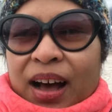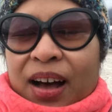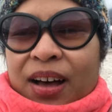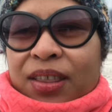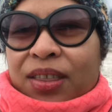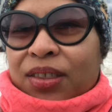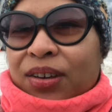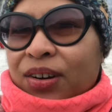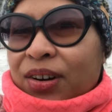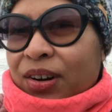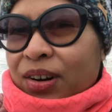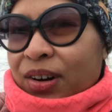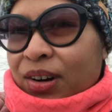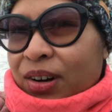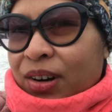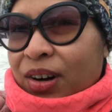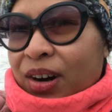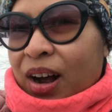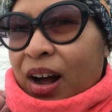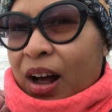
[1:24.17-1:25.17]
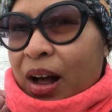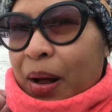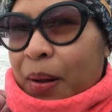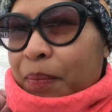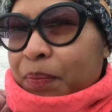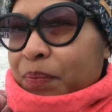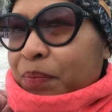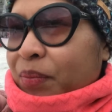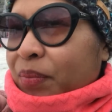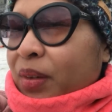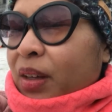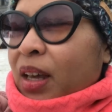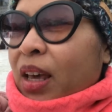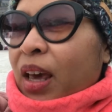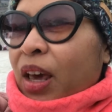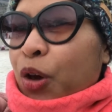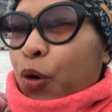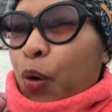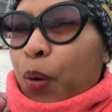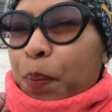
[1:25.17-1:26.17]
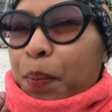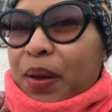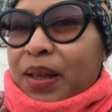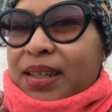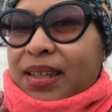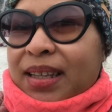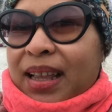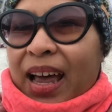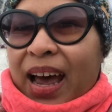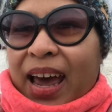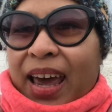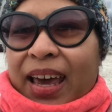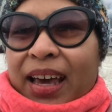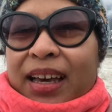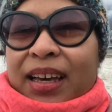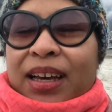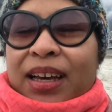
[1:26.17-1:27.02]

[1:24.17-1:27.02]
other um, equipments like